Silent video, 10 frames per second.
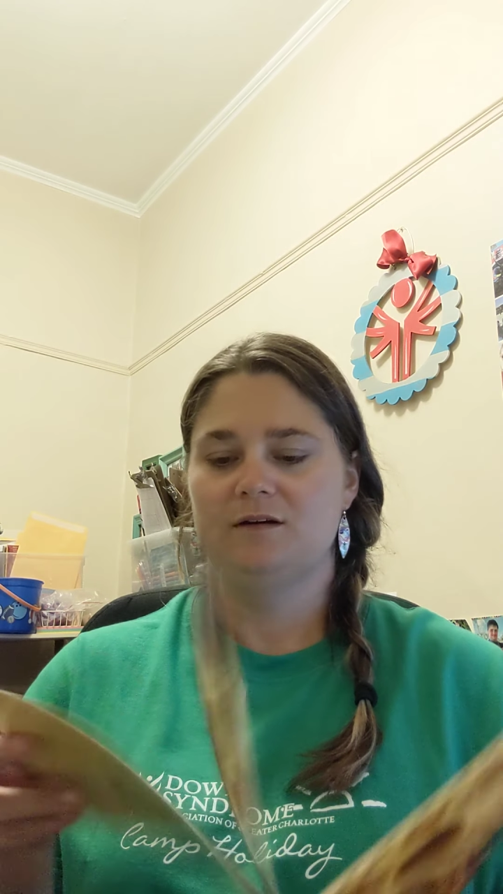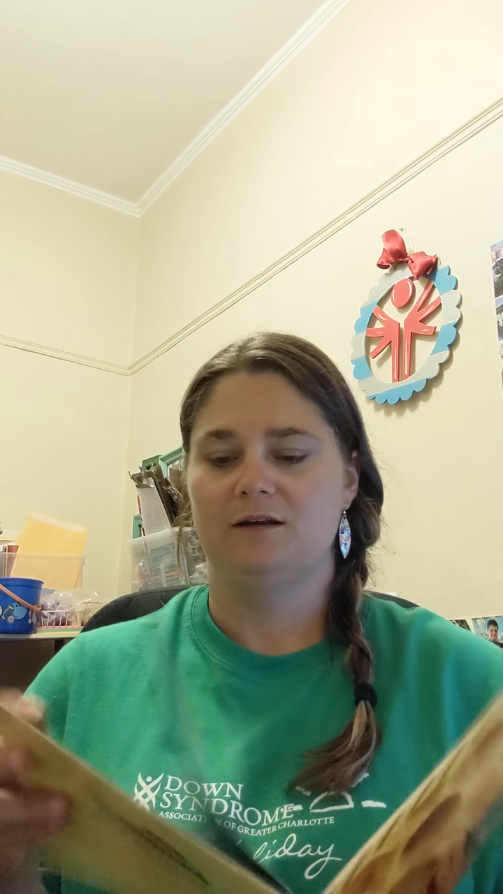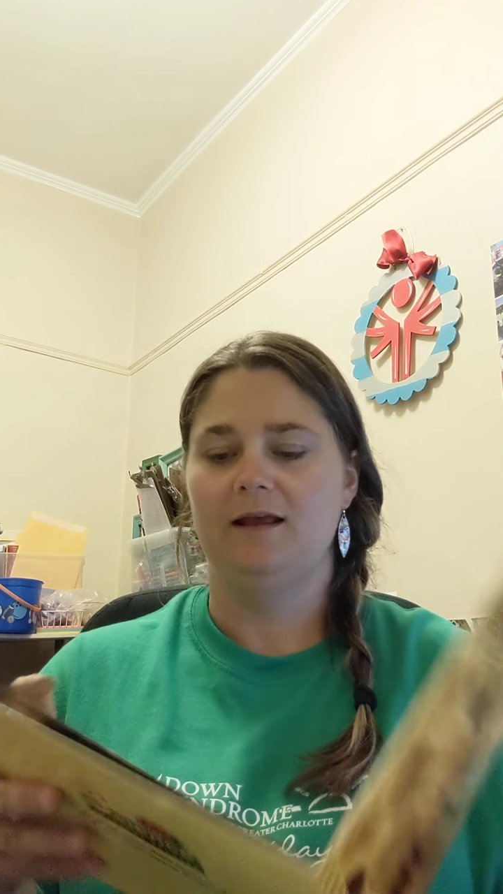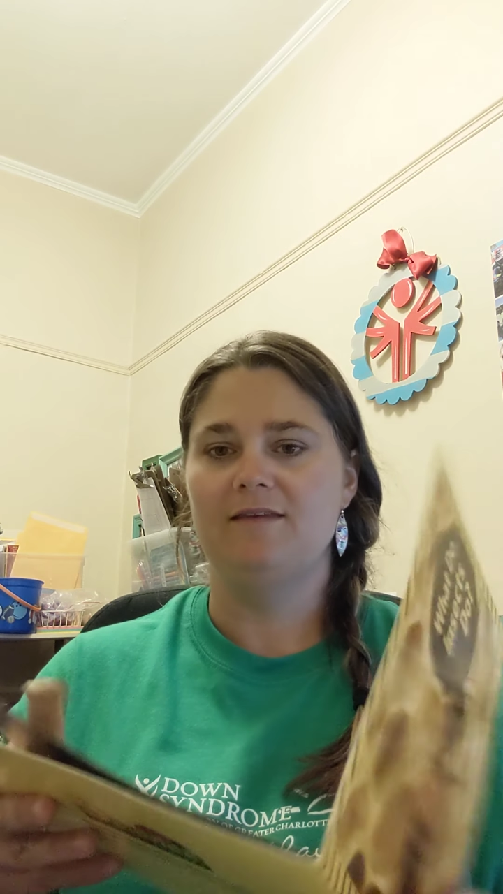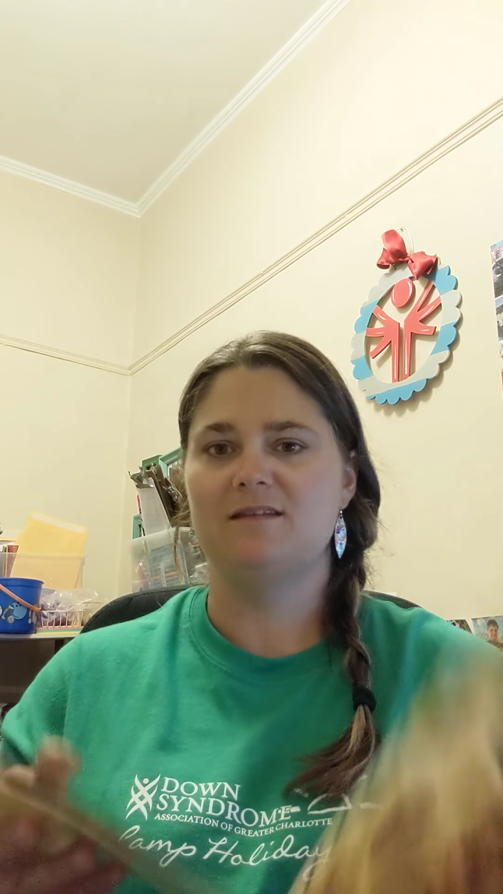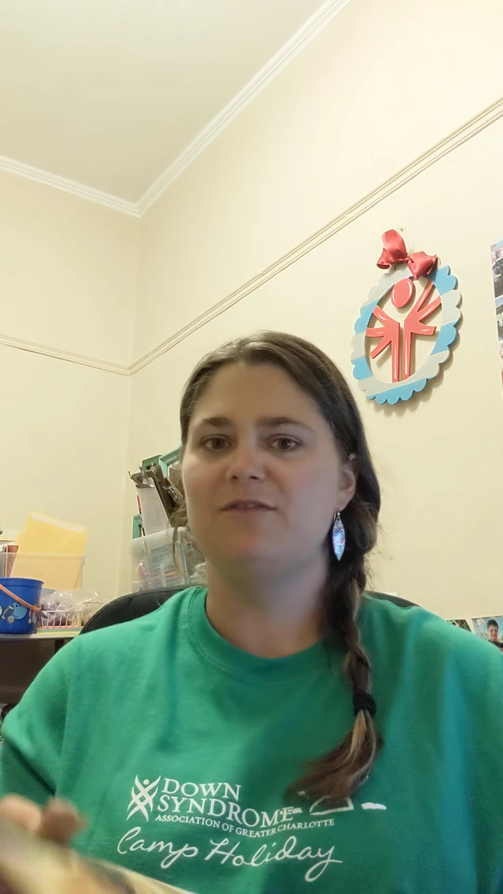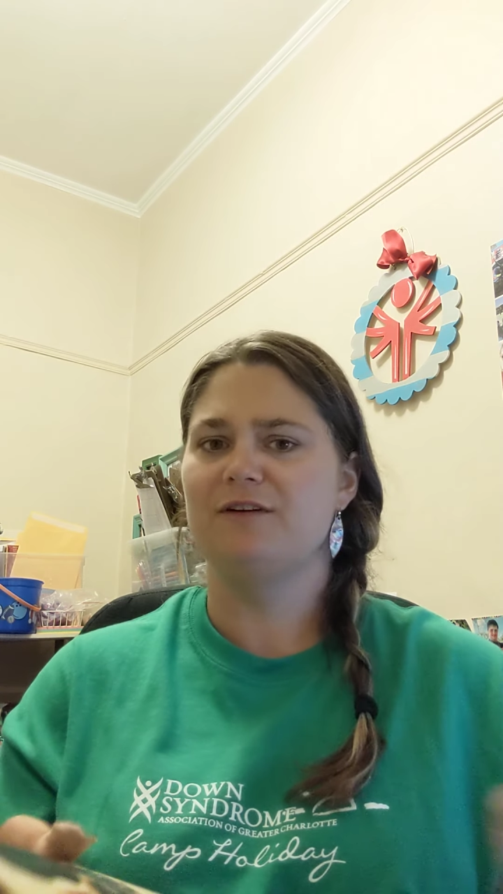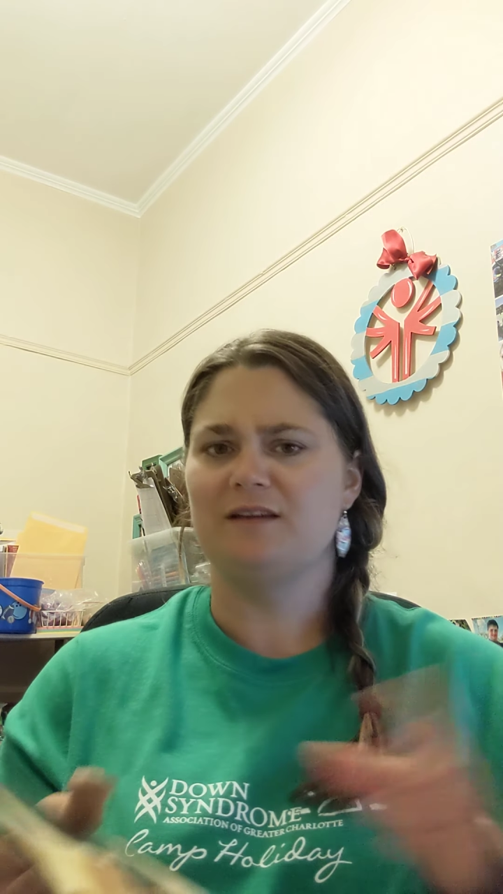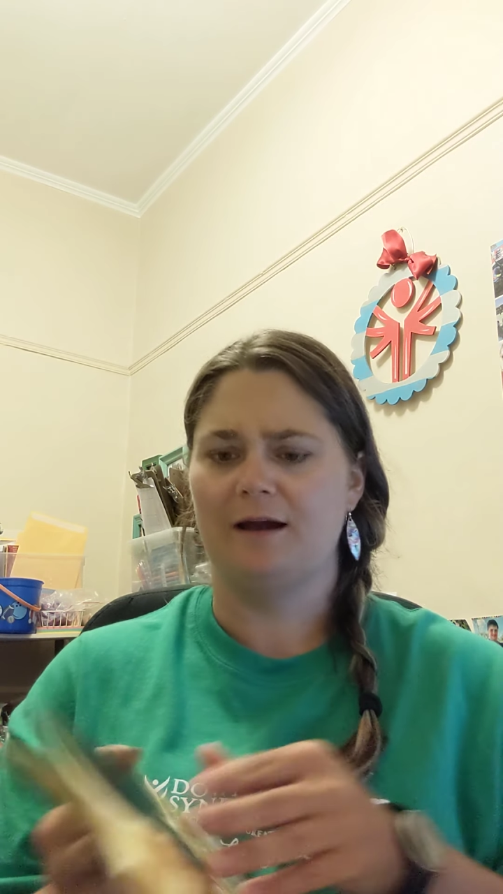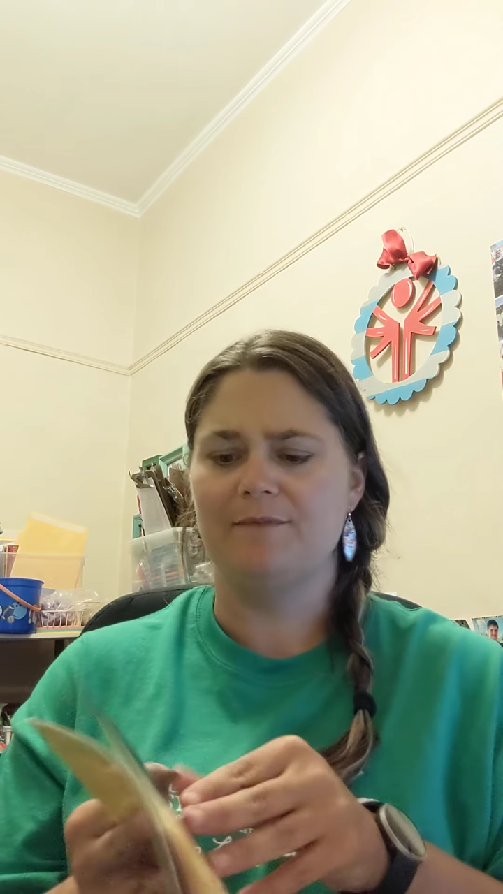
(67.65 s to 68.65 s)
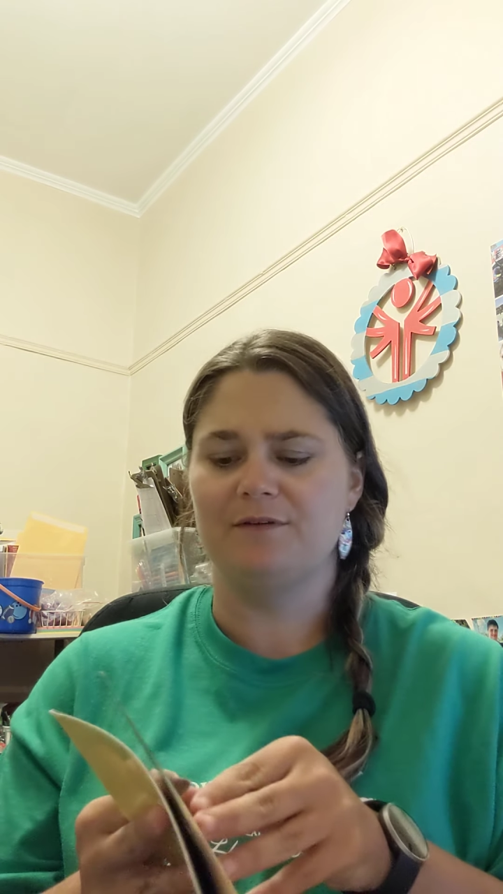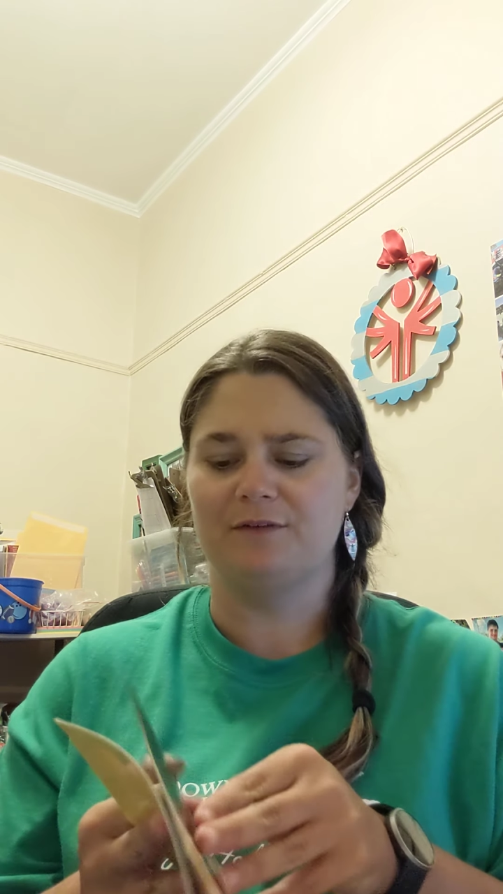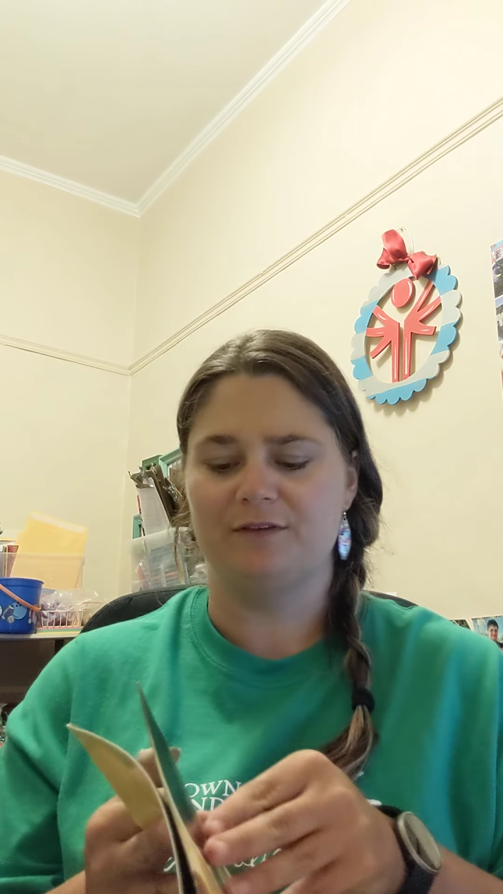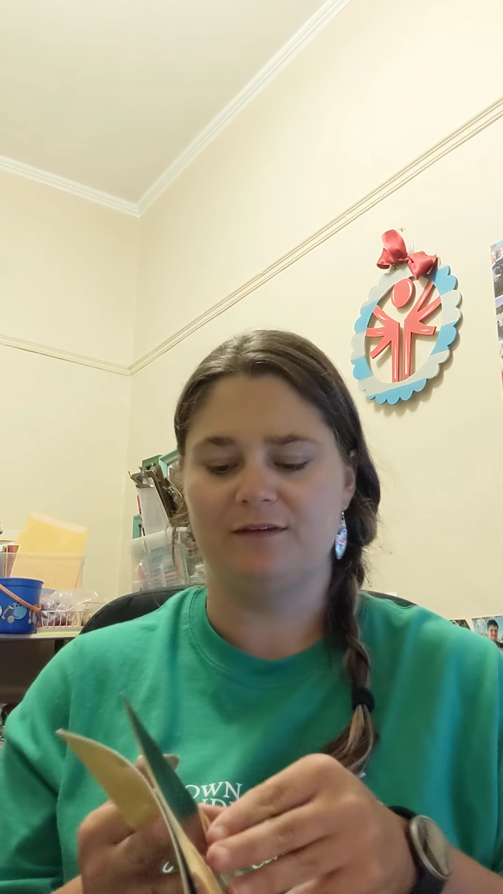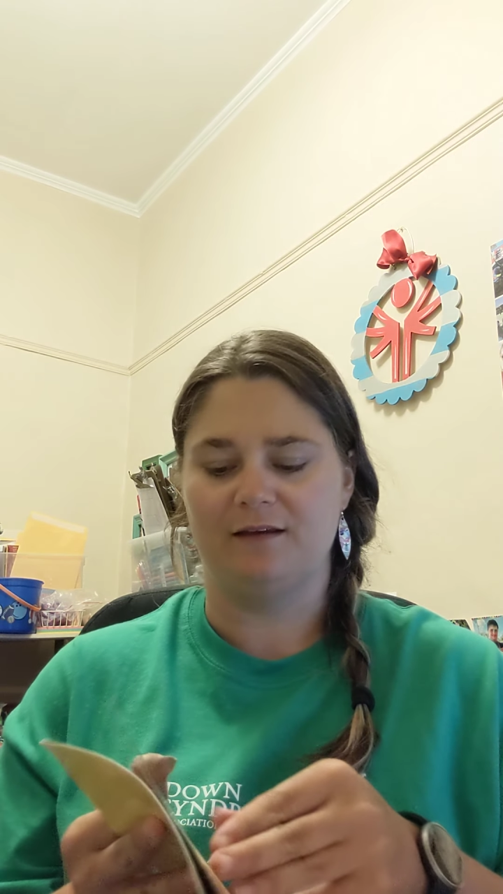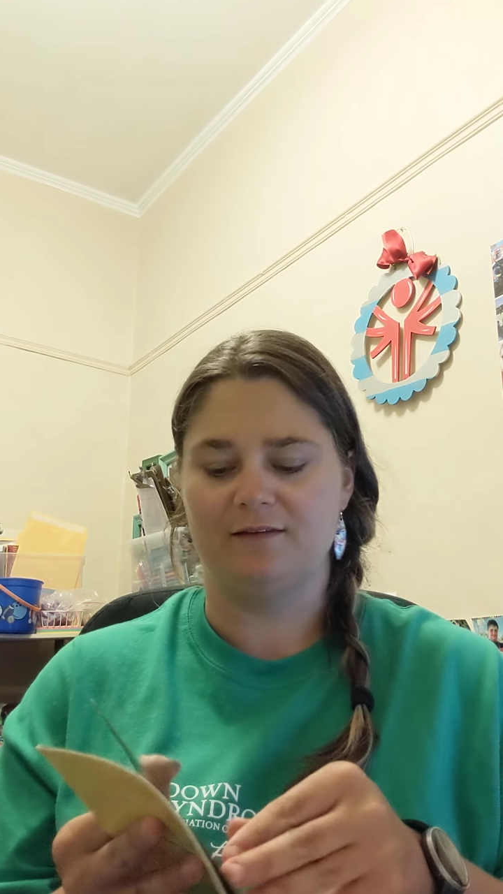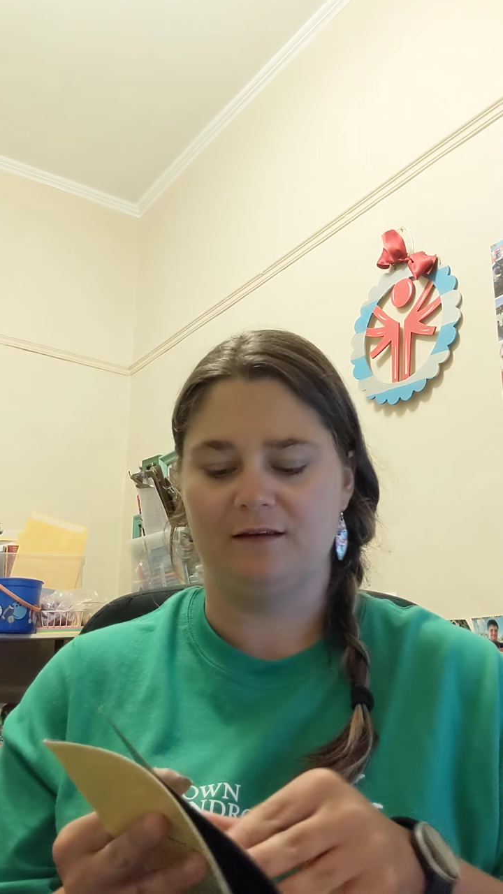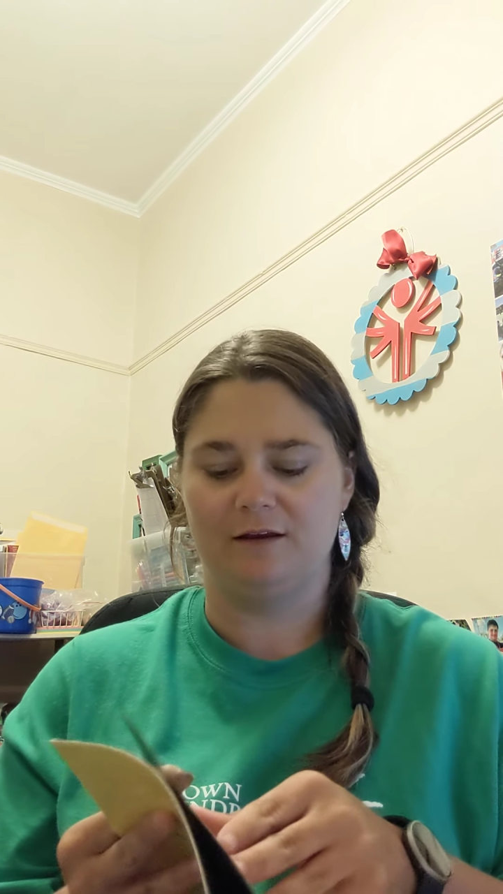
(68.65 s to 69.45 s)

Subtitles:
And it has different types of insects in